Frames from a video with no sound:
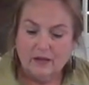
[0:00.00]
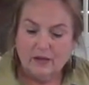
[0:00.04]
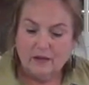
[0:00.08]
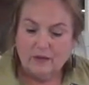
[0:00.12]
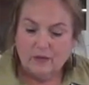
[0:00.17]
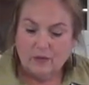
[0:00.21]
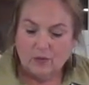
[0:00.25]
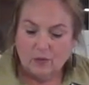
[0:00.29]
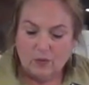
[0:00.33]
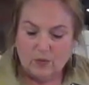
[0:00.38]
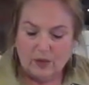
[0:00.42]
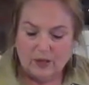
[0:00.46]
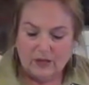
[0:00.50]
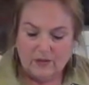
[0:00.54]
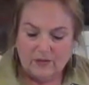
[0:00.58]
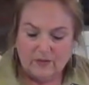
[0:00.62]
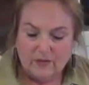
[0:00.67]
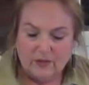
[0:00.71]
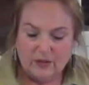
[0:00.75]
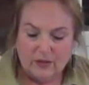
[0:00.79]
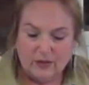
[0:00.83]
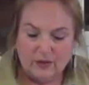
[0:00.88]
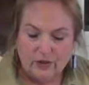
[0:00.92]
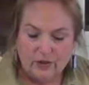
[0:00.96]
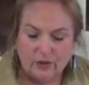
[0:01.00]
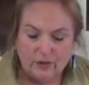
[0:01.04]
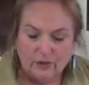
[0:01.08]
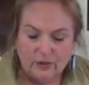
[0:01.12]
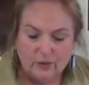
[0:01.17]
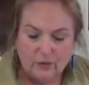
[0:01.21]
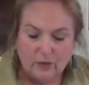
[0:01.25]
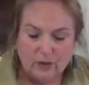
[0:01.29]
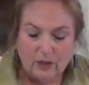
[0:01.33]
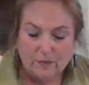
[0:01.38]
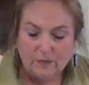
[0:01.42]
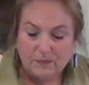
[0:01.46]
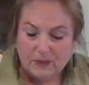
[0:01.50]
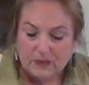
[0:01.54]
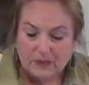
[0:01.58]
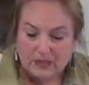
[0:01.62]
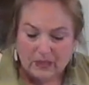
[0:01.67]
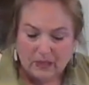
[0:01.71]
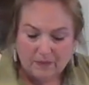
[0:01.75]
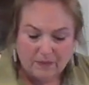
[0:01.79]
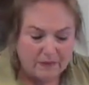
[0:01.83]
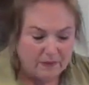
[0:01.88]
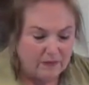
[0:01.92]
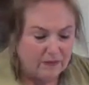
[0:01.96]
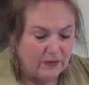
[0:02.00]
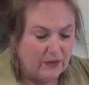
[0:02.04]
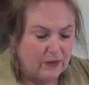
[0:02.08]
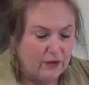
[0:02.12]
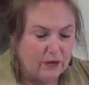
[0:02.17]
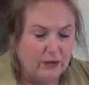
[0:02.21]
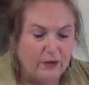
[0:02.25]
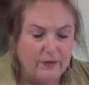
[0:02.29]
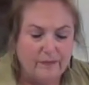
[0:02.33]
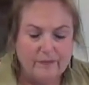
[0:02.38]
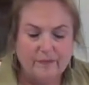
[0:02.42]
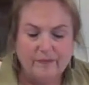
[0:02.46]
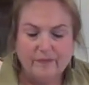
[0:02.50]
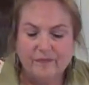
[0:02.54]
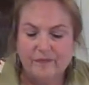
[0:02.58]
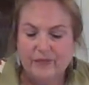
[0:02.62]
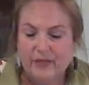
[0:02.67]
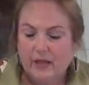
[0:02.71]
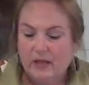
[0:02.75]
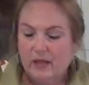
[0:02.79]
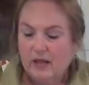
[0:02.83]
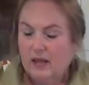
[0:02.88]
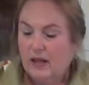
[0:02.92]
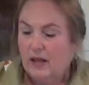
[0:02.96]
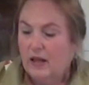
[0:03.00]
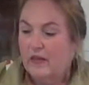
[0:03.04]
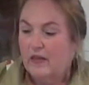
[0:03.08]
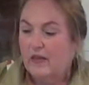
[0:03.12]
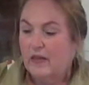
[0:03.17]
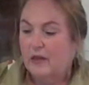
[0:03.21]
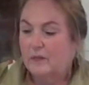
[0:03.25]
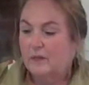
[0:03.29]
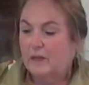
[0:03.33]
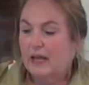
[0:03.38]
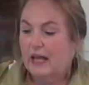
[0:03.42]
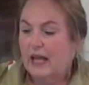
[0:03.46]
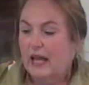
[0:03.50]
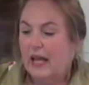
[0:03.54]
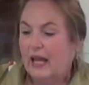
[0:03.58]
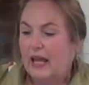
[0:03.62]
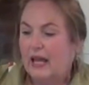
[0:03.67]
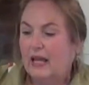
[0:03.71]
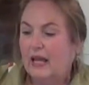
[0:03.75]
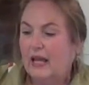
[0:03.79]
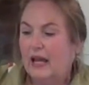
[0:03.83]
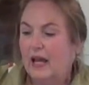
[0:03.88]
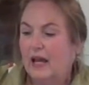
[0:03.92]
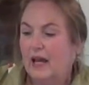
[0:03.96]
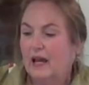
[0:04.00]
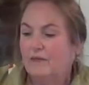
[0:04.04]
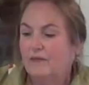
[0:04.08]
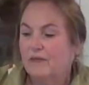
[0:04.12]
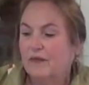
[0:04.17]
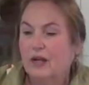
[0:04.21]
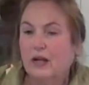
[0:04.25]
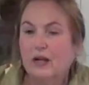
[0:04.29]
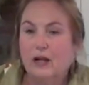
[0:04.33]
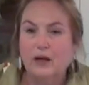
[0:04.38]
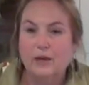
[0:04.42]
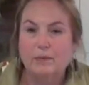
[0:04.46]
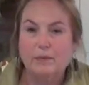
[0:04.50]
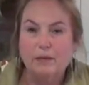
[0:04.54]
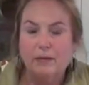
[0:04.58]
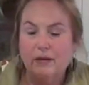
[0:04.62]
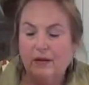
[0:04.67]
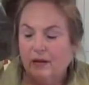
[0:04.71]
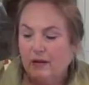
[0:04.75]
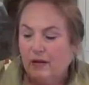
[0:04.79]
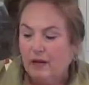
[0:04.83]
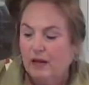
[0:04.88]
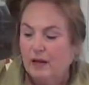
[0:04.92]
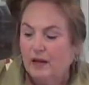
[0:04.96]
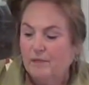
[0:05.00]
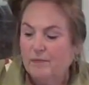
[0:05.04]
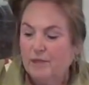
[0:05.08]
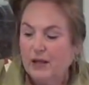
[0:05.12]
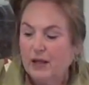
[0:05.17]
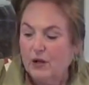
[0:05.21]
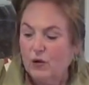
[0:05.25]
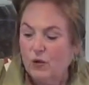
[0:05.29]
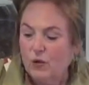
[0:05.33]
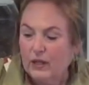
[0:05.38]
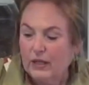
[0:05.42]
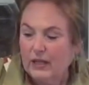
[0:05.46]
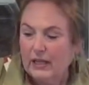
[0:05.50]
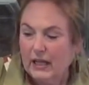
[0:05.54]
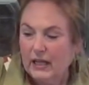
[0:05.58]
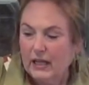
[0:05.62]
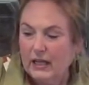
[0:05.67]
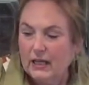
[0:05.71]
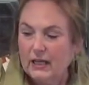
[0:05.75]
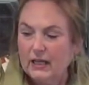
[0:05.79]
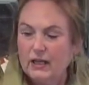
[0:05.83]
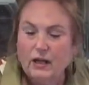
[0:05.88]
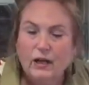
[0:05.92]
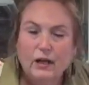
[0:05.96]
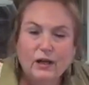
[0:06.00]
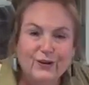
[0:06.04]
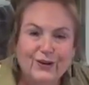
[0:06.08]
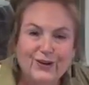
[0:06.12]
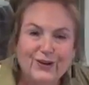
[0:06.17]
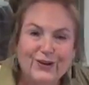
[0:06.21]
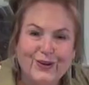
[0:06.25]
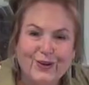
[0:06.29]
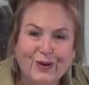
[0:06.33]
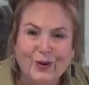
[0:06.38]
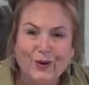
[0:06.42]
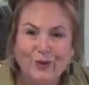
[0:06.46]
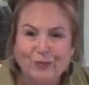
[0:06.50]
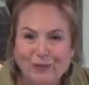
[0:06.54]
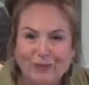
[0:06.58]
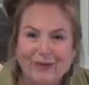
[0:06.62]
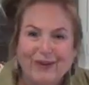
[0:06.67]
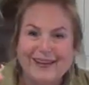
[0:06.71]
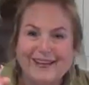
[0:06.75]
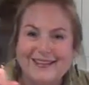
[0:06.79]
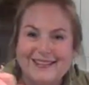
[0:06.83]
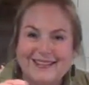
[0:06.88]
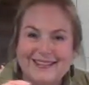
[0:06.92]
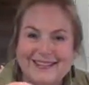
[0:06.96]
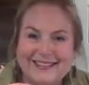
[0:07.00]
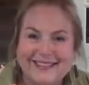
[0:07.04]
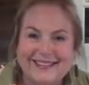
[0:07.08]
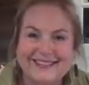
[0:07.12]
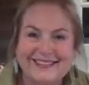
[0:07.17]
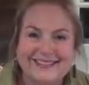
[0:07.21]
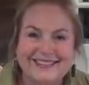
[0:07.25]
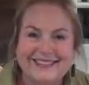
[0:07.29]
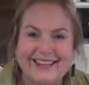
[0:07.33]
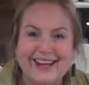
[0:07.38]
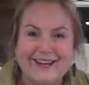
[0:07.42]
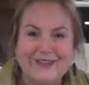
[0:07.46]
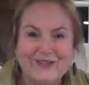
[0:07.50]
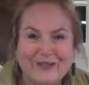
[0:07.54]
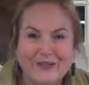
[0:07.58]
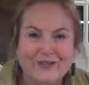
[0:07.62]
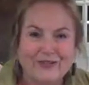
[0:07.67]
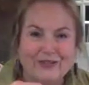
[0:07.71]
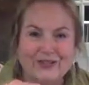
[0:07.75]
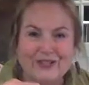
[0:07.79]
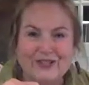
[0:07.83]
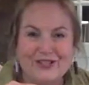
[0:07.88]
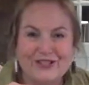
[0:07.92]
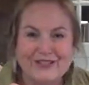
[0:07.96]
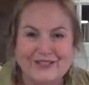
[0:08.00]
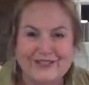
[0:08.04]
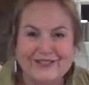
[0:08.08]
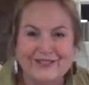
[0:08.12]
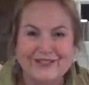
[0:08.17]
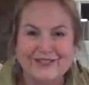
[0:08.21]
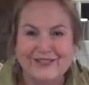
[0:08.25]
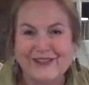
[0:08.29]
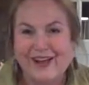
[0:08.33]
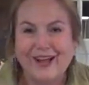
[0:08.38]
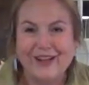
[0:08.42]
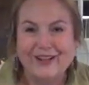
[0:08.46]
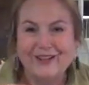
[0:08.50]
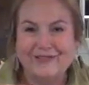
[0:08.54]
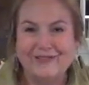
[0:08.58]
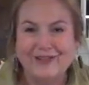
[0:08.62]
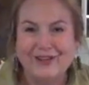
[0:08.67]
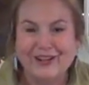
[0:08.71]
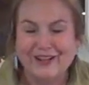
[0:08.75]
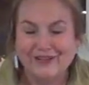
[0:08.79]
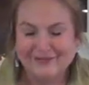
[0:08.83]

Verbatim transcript: of the white balsamic vinegar, and then I'm going to add a ½ cup of my organic cold-pressed extra virgin olive